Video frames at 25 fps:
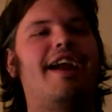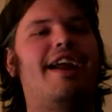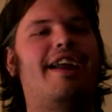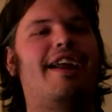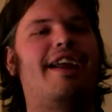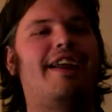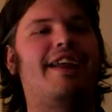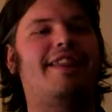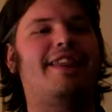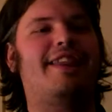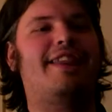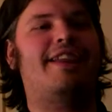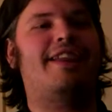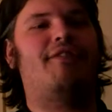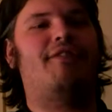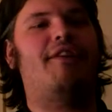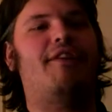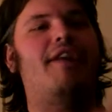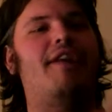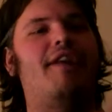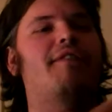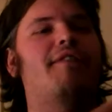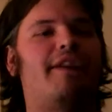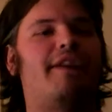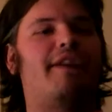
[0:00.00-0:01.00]
And I think the
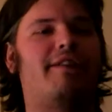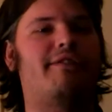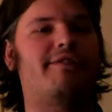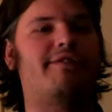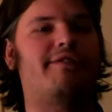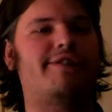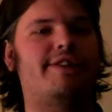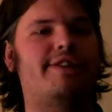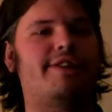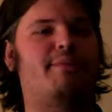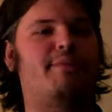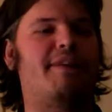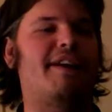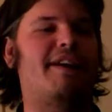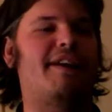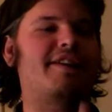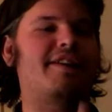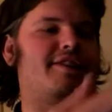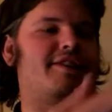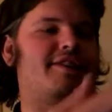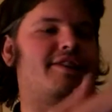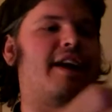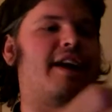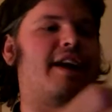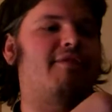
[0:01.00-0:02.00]
White Walker was
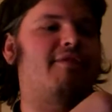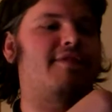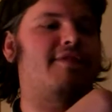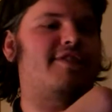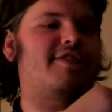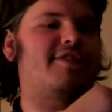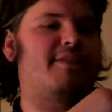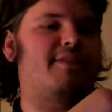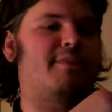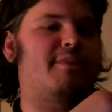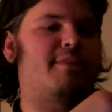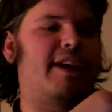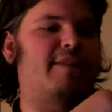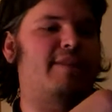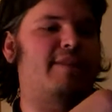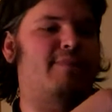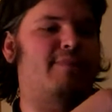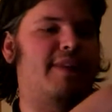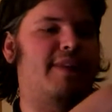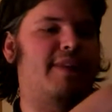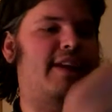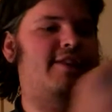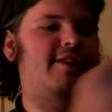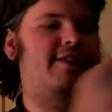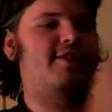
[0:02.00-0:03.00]
surprised, John was surprised,
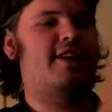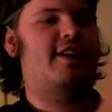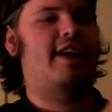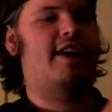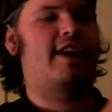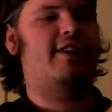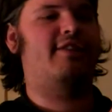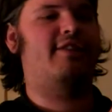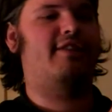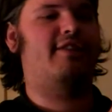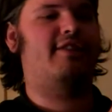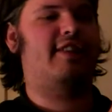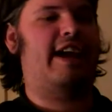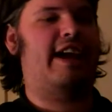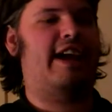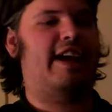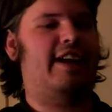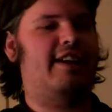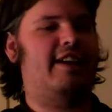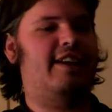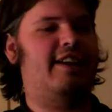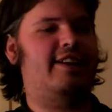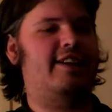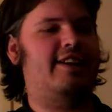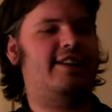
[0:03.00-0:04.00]
but then John took
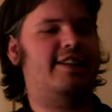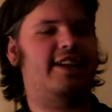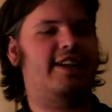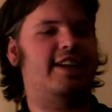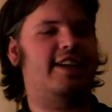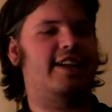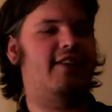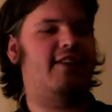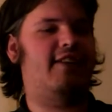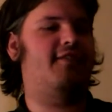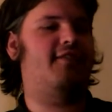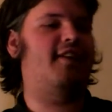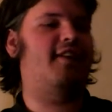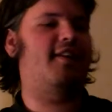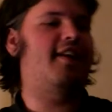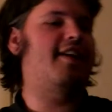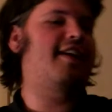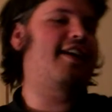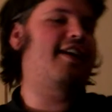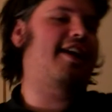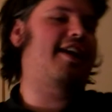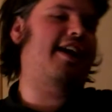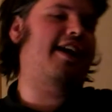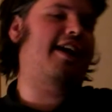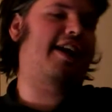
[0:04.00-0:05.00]
that initiative
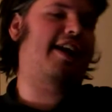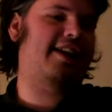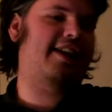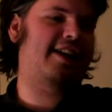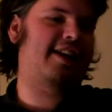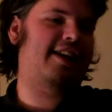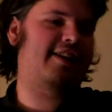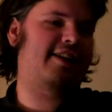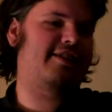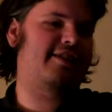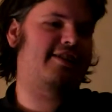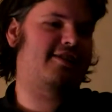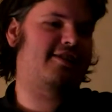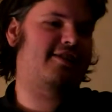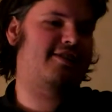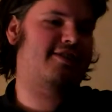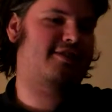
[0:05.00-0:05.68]
and he